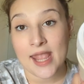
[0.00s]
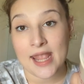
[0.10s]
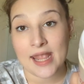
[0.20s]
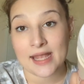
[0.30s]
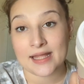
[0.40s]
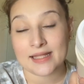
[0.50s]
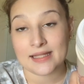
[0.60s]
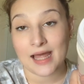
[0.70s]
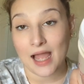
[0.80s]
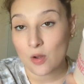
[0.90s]

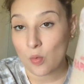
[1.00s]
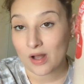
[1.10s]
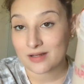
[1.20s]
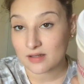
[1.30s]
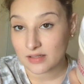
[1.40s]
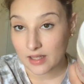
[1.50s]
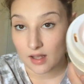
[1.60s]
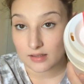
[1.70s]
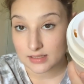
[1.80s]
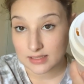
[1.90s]
and I want like
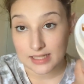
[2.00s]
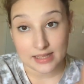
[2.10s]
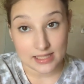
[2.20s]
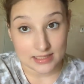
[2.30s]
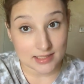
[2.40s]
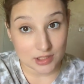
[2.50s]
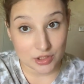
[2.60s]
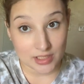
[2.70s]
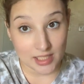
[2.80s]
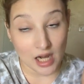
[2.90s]
a lid like this to
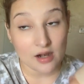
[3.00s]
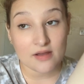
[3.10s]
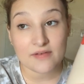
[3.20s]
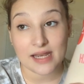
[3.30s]
drink it out of